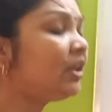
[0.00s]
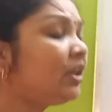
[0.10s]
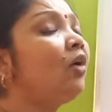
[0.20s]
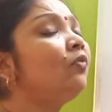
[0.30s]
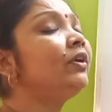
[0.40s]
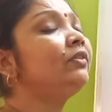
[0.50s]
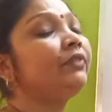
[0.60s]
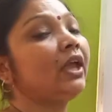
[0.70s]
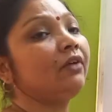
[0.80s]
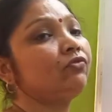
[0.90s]
Now when we
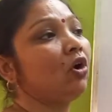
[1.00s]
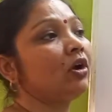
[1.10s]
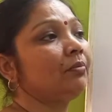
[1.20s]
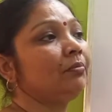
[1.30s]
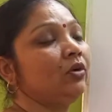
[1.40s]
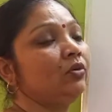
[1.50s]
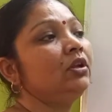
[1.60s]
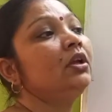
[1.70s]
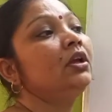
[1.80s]
have talked about